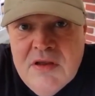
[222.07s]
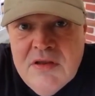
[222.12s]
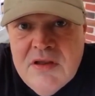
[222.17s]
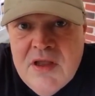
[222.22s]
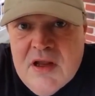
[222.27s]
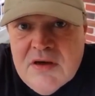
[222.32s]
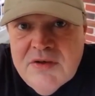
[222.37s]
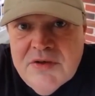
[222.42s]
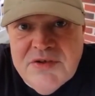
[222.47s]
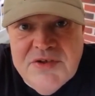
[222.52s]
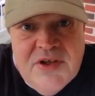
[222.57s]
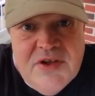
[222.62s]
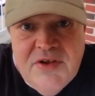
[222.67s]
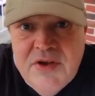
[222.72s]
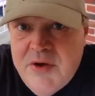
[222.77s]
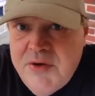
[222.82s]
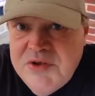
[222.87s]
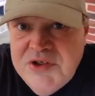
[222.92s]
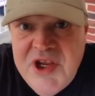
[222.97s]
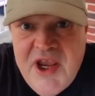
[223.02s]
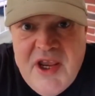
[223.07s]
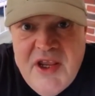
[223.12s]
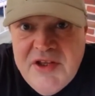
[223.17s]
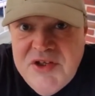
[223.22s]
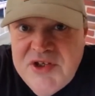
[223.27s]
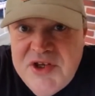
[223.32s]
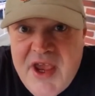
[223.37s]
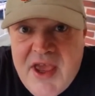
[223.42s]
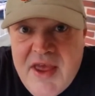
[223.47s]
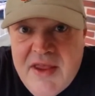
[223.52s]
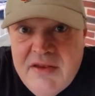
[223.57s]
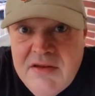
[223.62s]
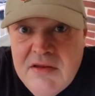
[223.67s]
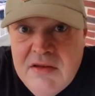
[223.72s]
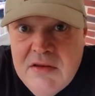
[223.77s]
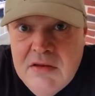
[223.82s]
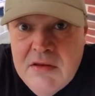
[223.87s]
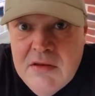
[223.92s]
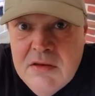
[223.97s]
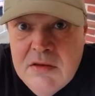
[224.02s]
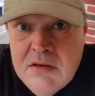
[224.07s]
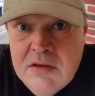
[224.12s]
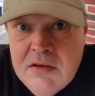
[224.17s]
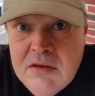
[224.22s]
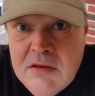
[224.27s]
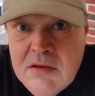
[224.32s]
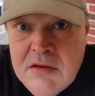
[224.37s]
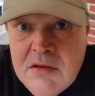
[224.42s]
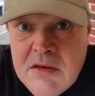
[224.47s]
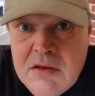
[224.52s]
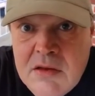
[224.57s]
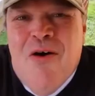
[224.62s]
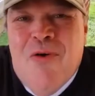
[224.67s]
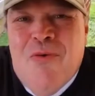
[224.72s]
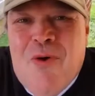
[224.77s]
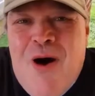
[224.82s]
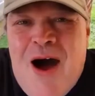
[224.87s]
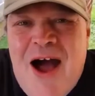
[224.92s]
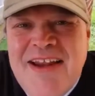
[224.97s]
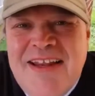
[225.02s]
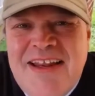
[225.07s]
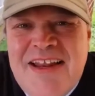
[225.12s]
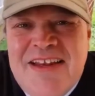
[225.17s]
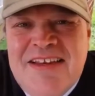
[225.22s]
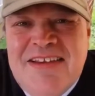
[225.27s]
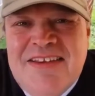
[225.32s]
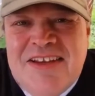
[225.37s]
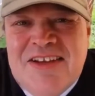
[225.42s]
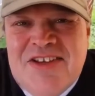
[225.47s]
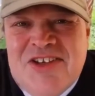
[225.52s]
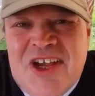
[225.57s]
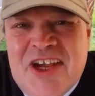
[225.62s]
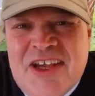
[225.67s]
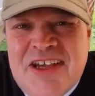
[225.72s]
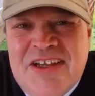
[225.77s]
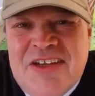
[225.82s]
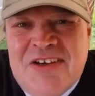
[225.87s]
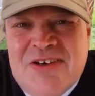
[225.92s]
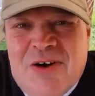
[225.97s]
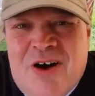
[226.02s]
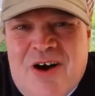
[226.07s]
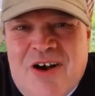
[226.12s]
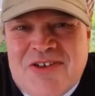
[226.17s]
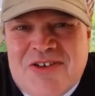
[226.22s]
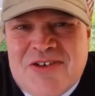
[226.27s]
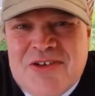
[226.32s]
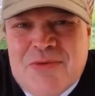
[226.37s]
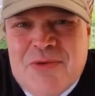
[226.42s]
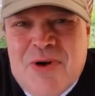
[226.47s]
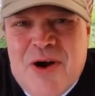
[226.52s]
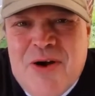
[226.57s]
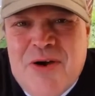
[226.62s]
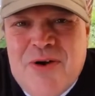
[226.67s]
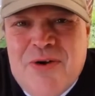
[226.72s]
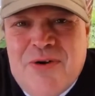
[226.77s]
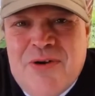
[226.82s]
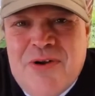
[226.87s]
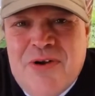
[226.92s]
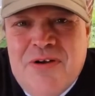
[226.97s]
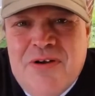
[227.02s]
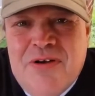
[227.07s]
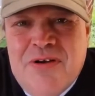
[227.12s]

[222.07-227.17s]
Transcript: Doctor said, no change yet. Why didn't the chicken cross the road?